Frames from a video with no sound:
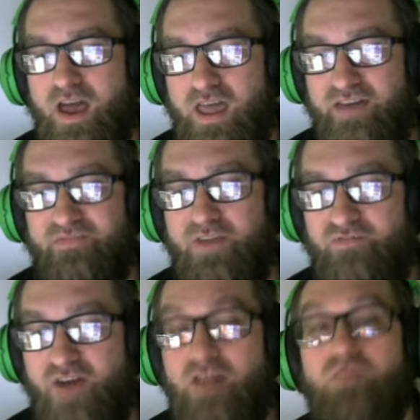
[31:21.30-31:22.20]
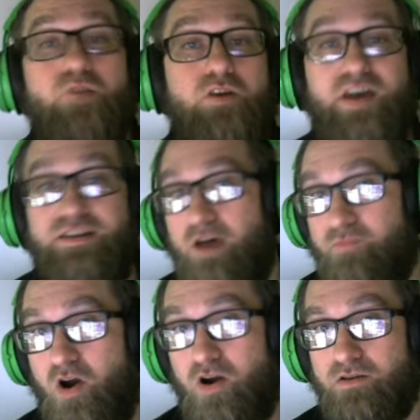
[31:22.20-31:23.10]
If if I don't move that
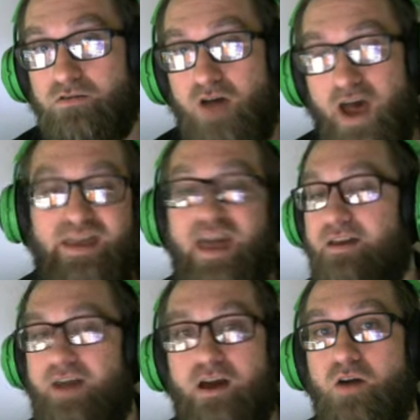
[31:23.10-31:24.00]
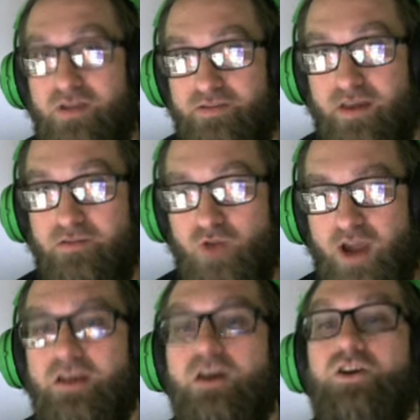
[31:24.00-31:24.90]
top card, I can't KO anything,
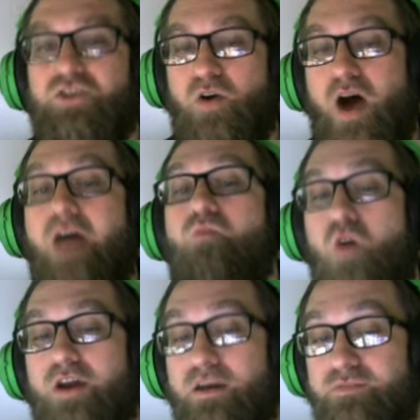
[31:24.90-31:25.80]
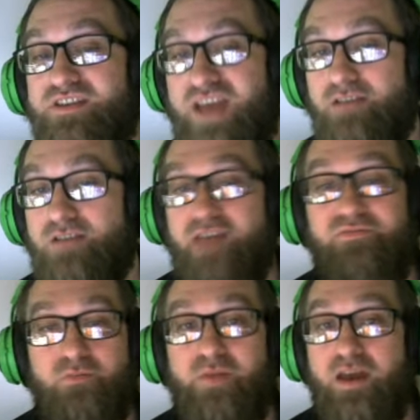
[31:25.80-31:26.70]
right? So I want him to take life
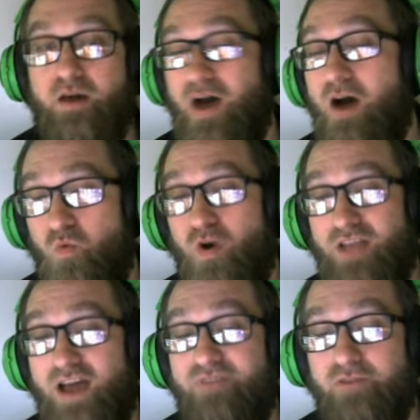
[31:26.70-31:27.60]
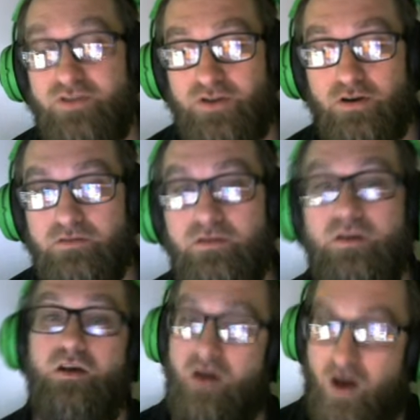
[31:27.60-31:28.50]
from me about one life every turn.
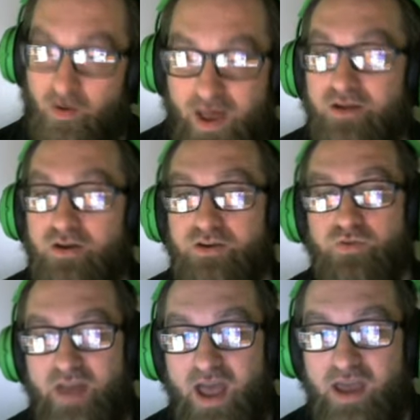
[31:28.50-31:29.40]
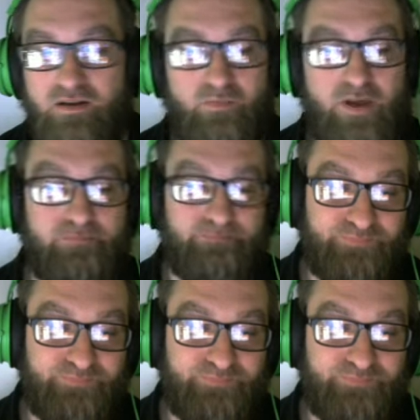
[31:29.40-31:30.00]
Okay, you're going to swing eight into me.